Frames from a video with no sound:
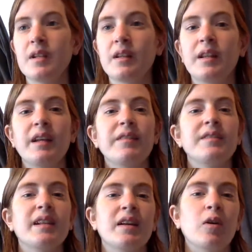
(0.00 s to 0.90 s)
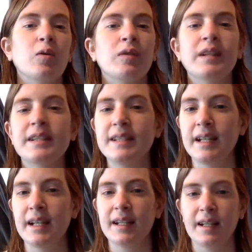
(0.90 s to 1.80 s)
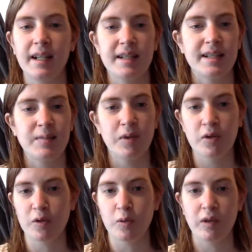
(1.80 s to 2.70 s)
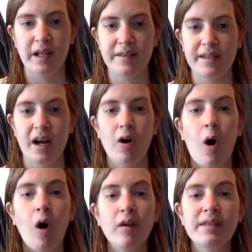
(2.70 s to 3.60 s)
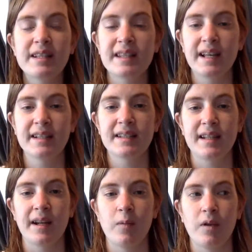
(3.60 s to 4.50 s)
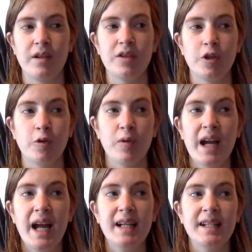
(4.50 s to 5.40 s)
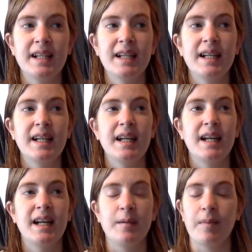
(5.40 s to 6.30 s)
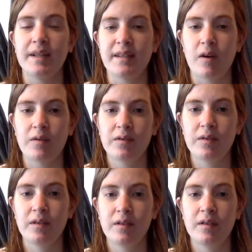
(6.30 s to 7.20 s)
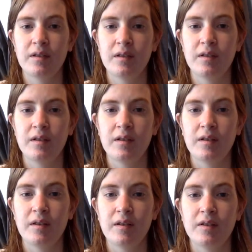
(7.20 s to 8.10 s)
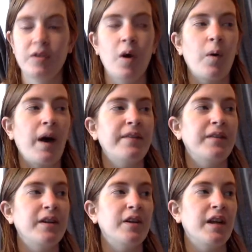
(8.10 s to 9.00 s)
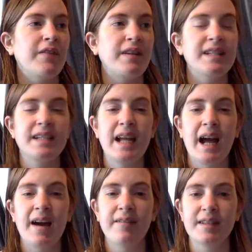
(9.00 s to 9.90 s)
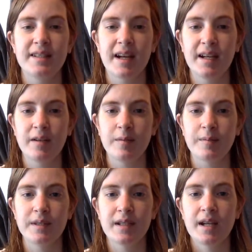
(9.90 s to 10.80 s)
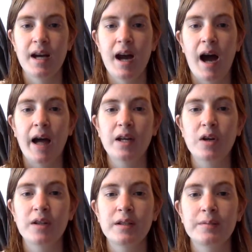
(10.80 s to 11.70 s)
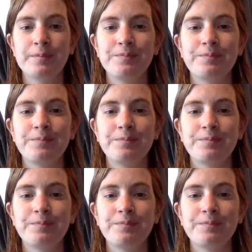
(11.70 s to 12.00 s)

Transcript: lives like a holistic, like, spiritual lifestyle. All of these things that I wanted to create in myself. So I figured if I didn't have these items, I couldn't